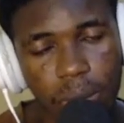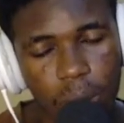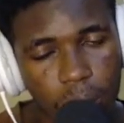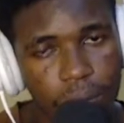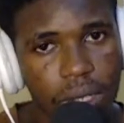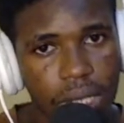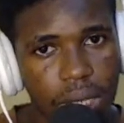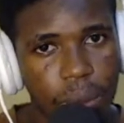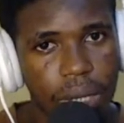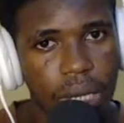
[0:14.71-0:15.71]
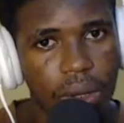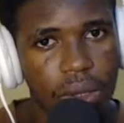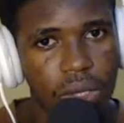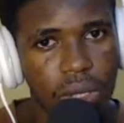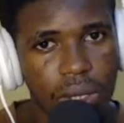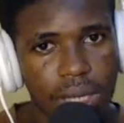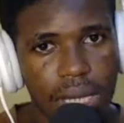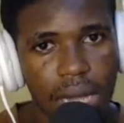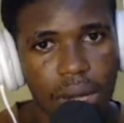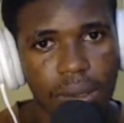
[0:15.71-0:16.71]
Hopefully we are going to sort
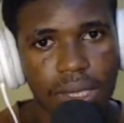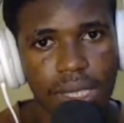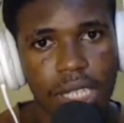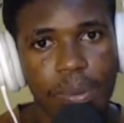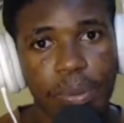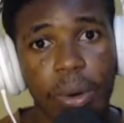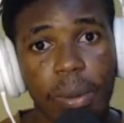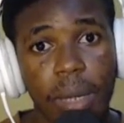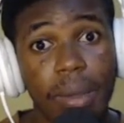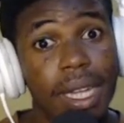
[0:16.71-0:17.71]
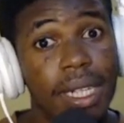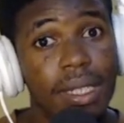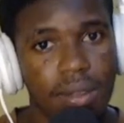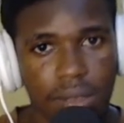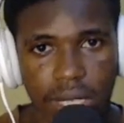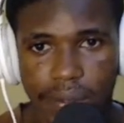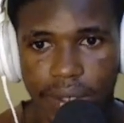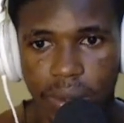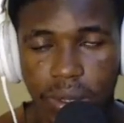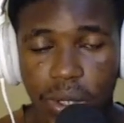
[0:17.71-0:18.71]
out that problem in today's
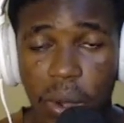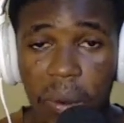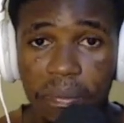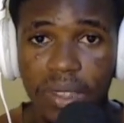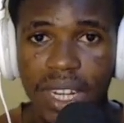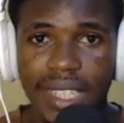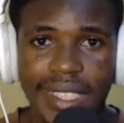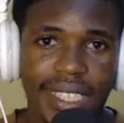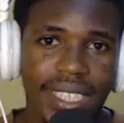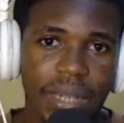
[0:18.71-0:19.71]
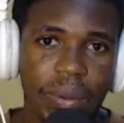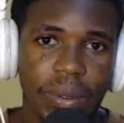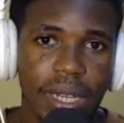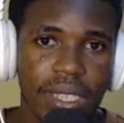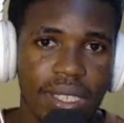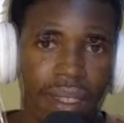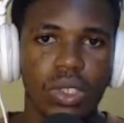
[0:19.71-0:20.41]
video. So let's get started with the lesson.